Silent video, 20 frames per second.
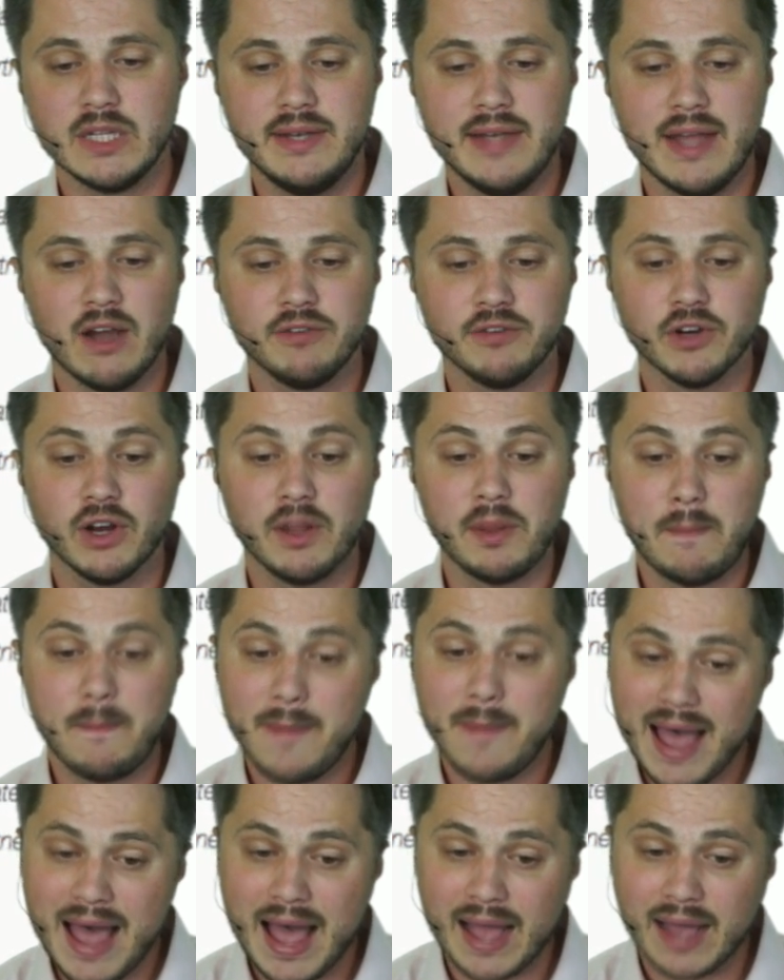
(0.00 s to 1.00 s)
Now, if you're on the
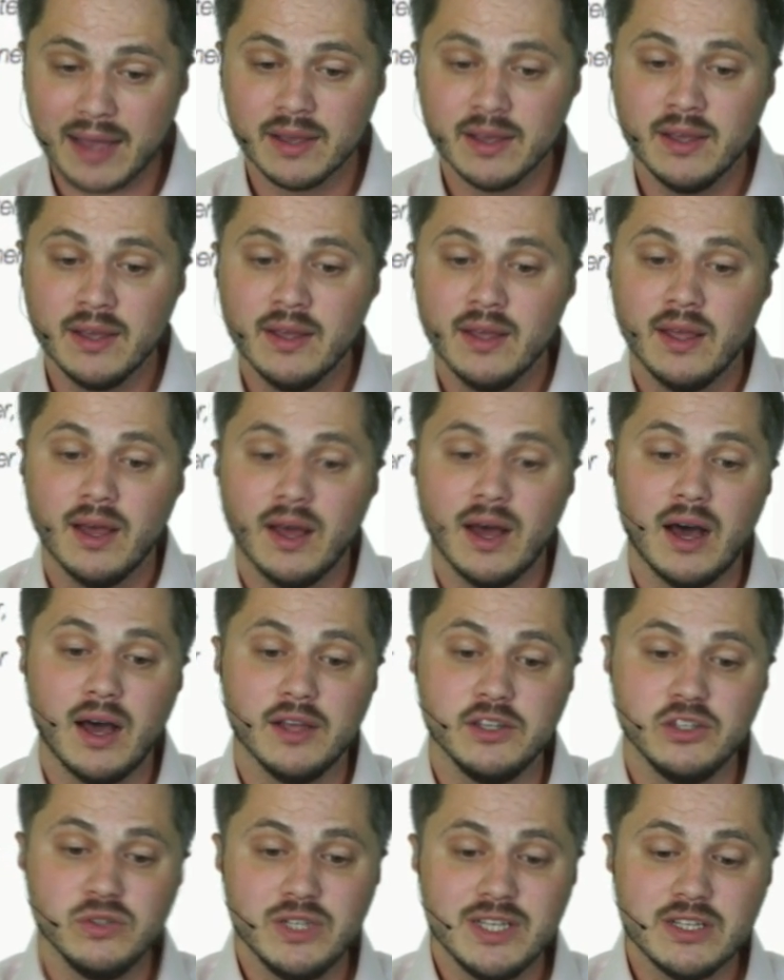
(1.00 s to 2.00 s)
Mac,
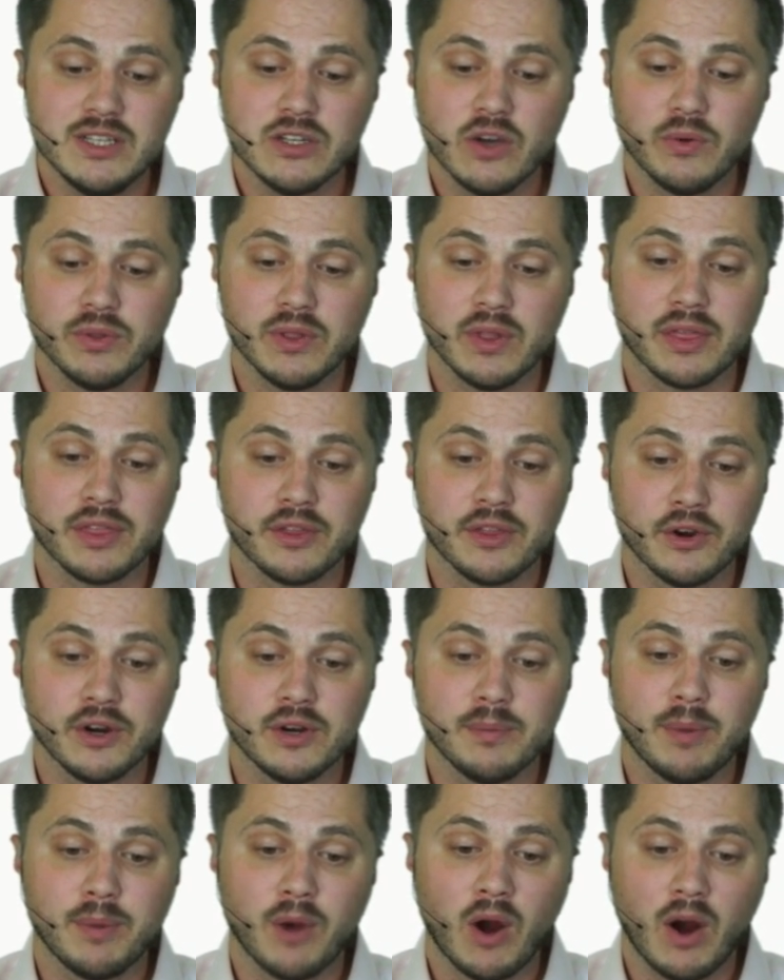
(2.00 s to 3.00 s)
you need to go with a
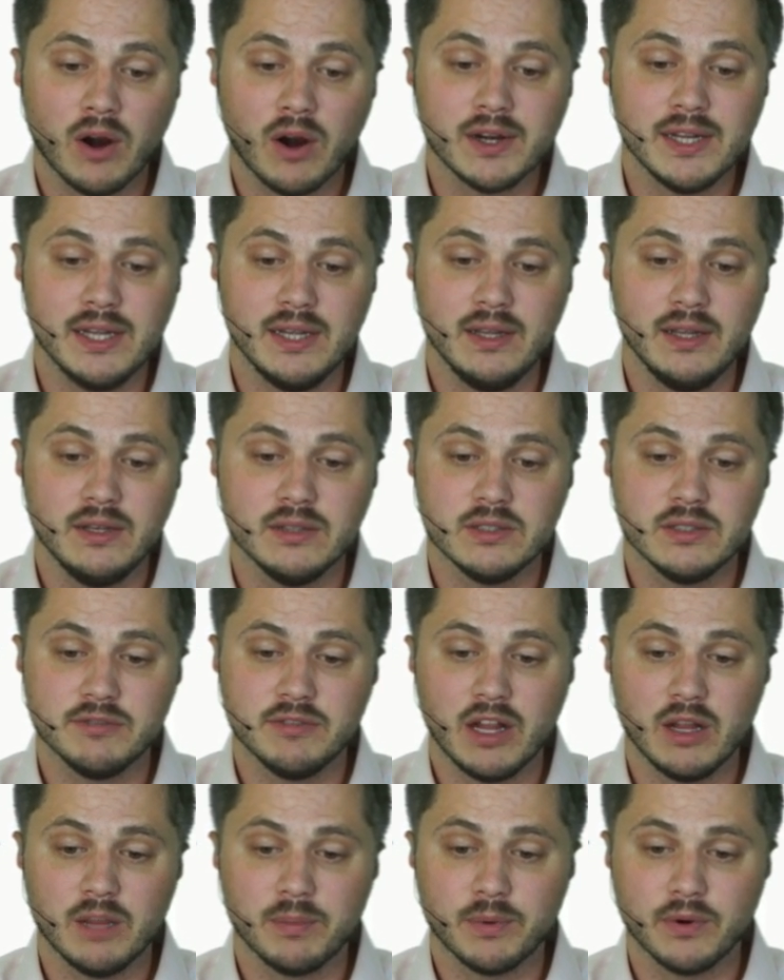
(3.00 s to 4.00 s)
third-party
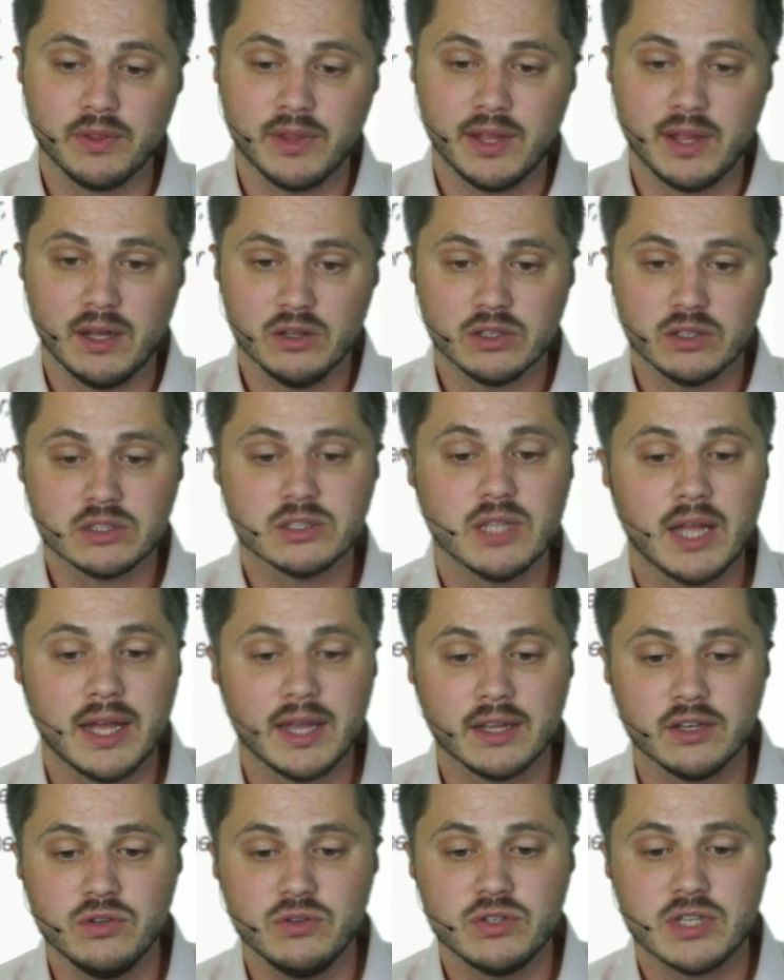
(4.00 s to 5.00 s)
developer that looks
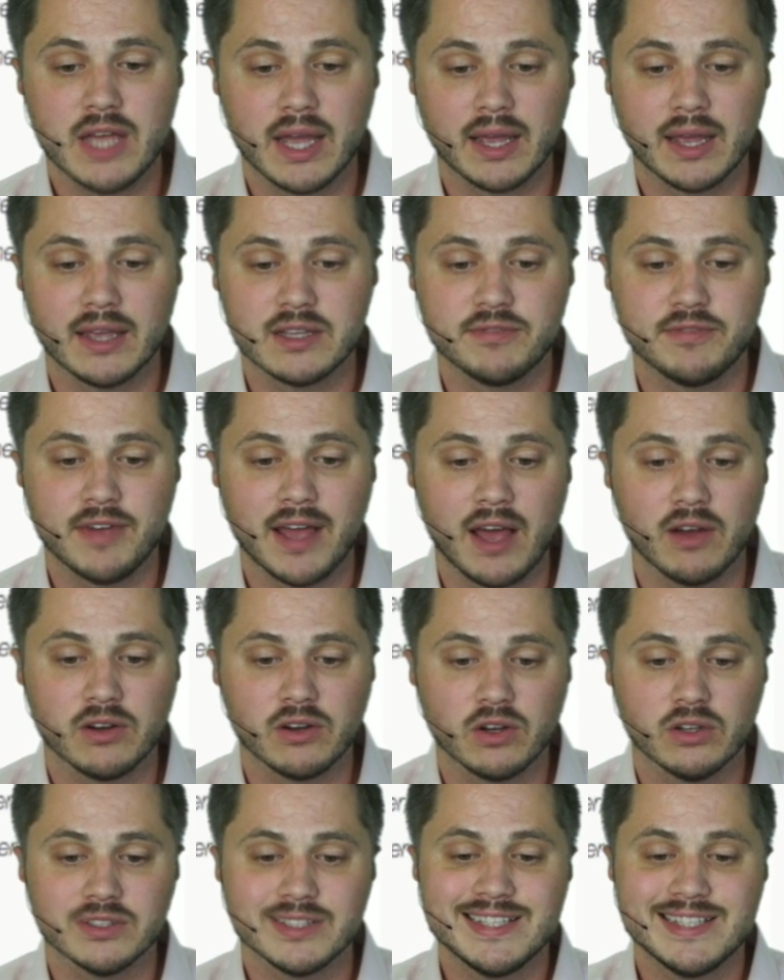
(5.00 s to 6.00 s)
like NewTek has
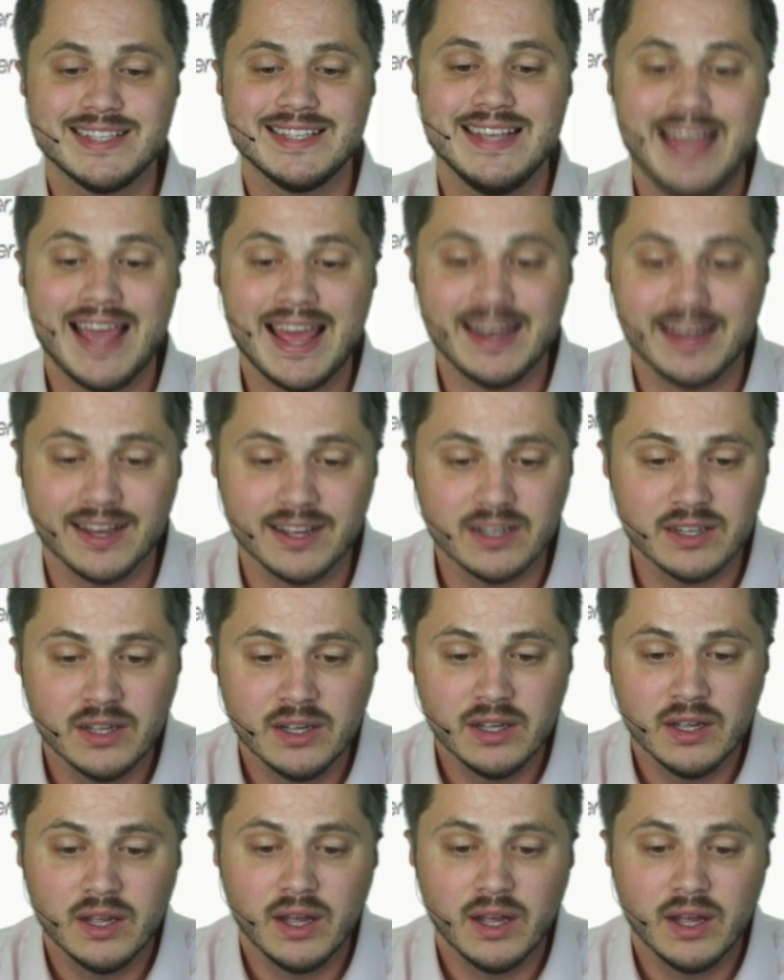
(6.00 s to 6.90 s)
found called Sienna.